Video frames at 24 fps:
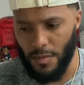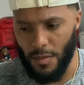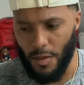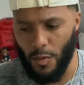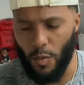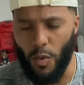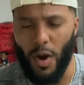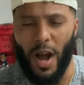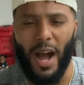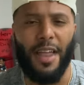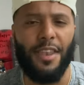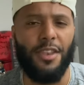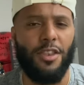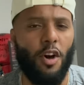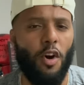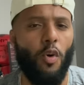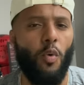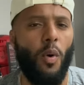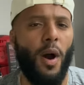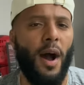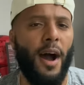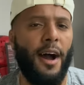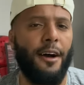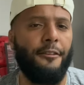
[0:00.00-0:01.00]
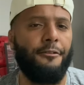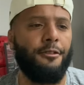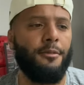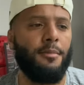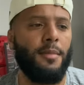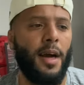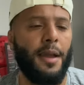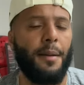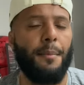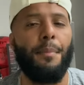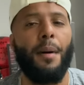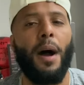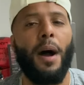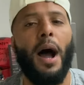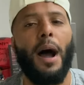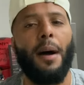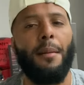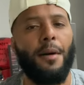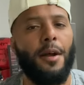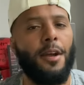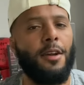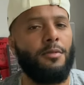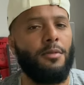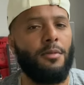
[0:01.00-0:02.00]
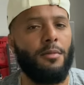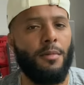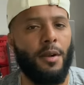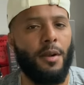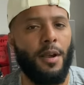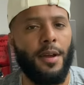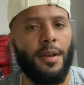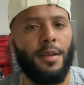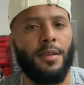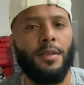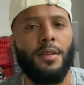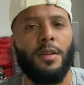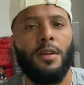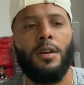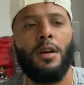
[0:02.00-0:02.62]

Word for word: well, I know why from like Bob Arum, right?